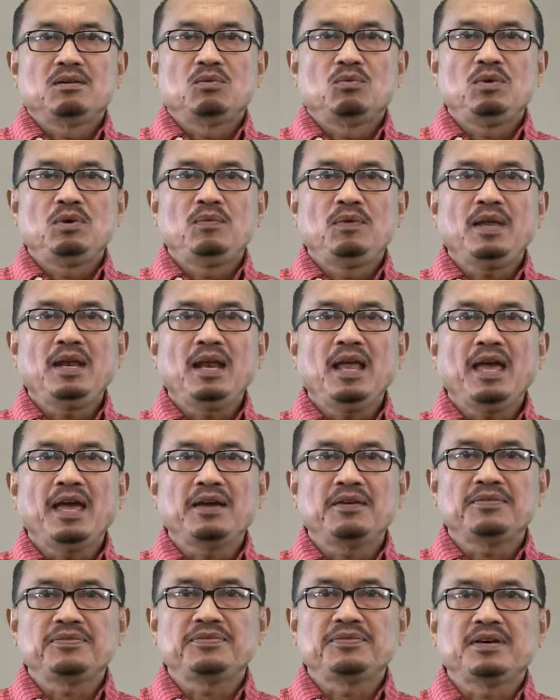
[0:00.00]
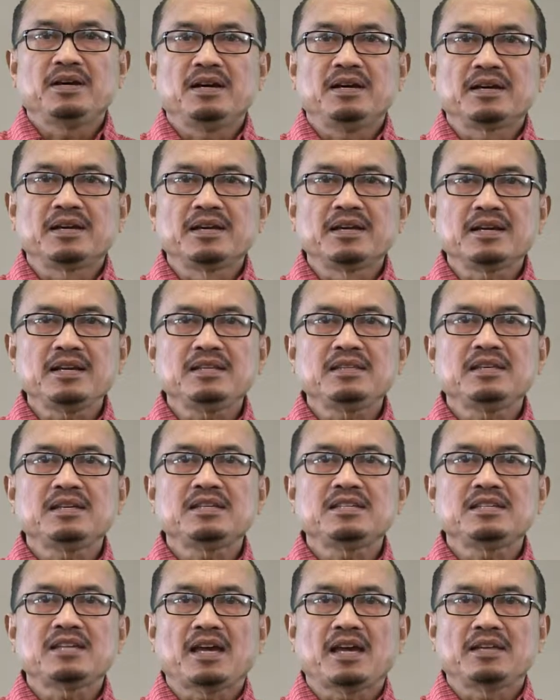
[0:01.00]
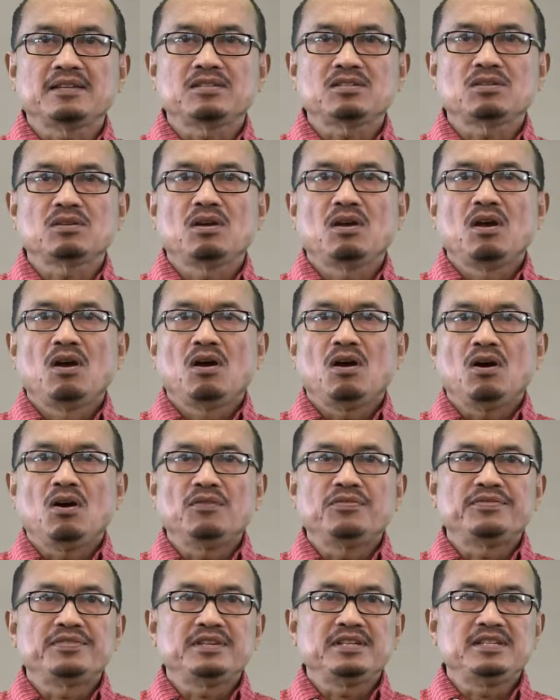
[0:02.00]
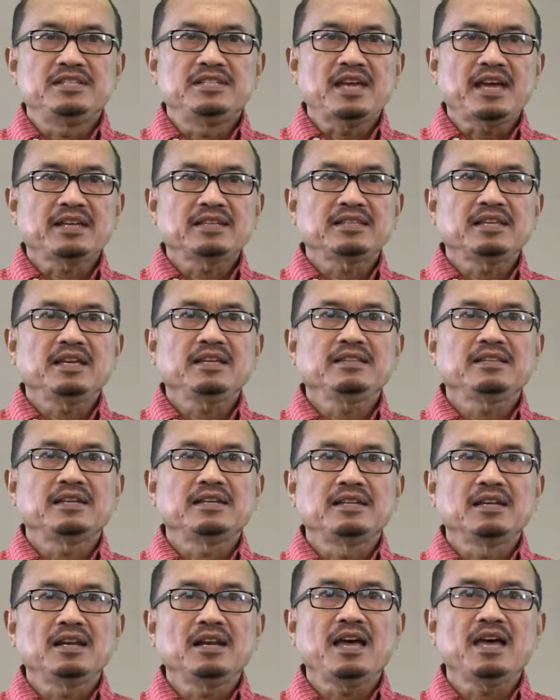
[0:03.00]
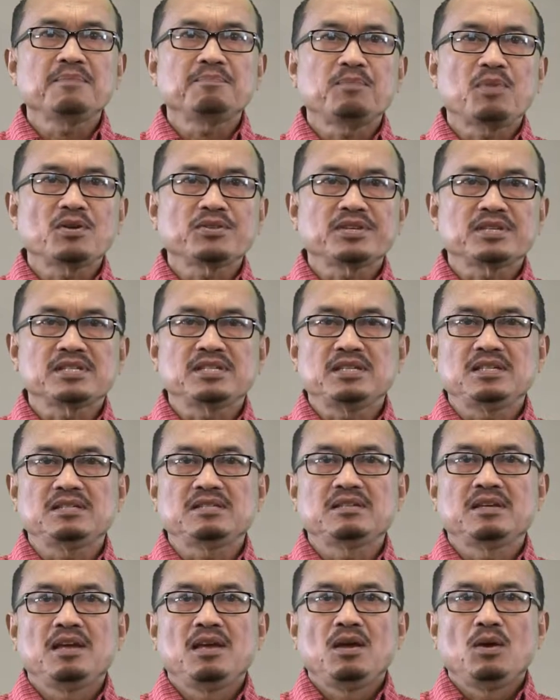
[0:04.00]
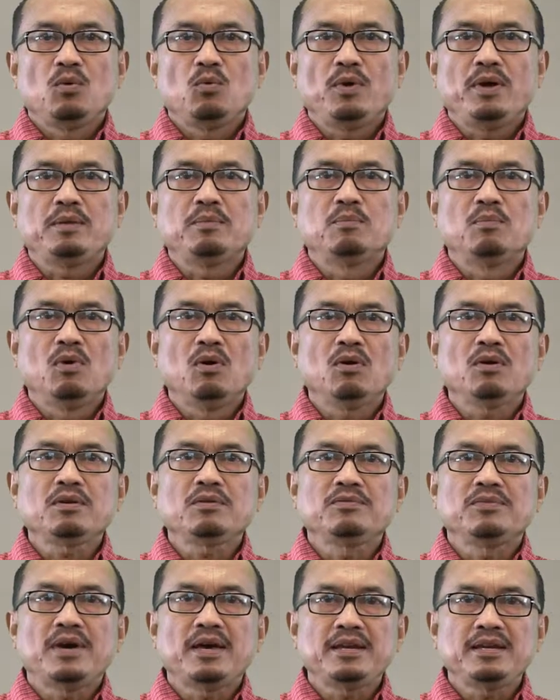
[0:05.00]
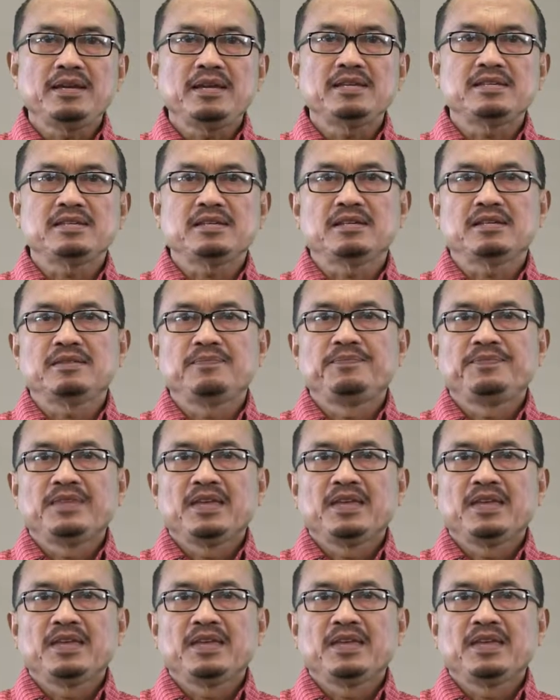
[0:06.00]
we will have a greater chance of rejecting the null hypothesis when more variation